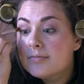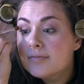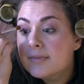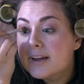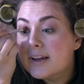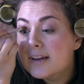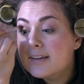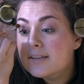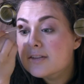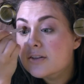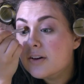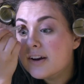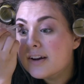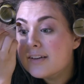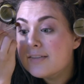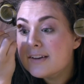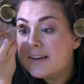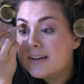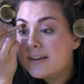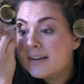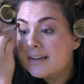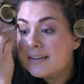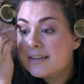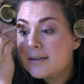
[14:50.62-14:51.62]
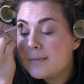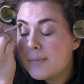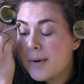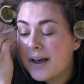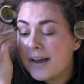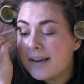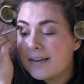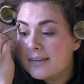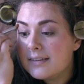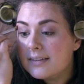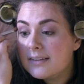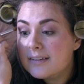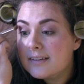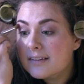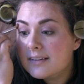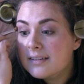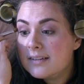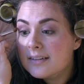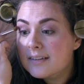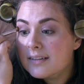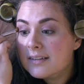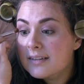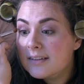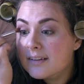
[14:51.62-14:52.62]
Because gravy is the best.
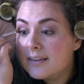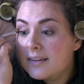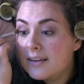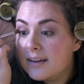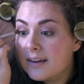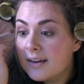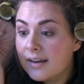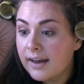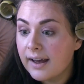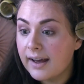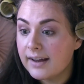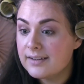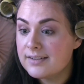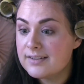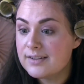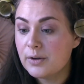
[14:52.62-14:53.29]
And